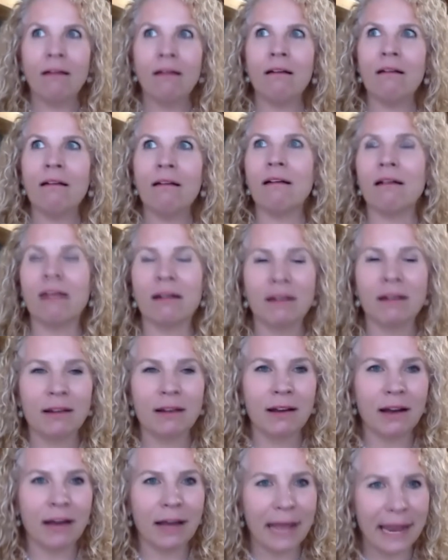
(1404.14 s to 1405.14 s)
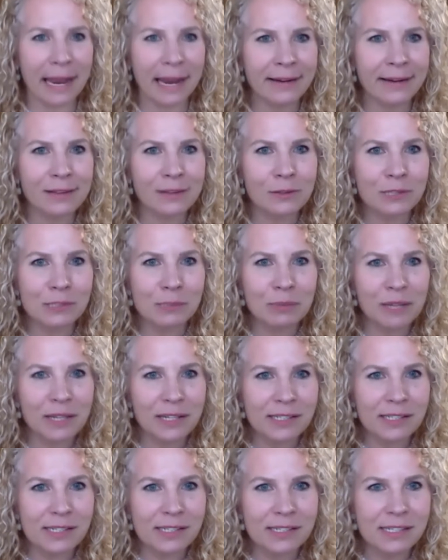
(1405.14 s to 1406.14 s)
oh hated those
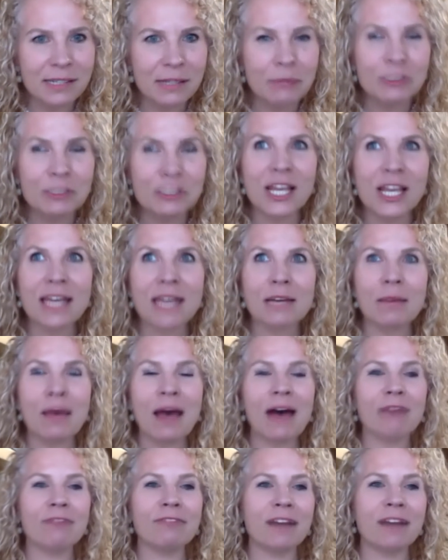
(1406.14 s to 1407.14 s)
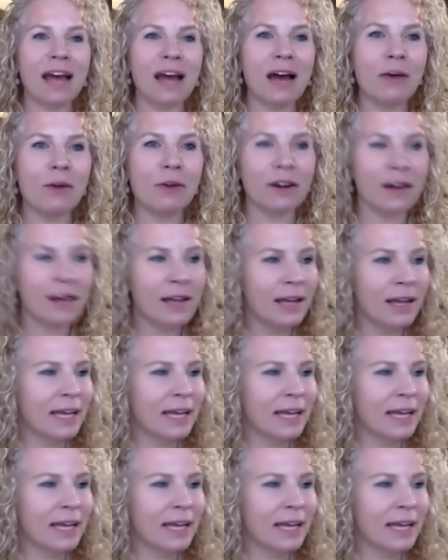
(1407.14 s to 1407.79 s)
places. It would take him half an hour.